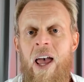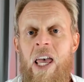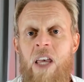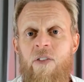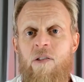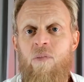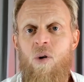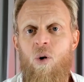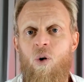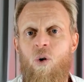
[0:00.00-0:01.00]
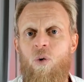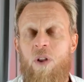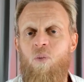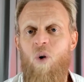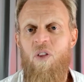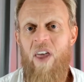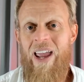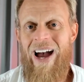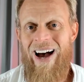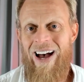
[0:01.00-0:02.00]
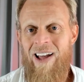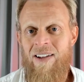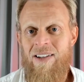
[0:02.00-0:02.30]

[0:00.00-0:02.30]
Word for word: even more than what they are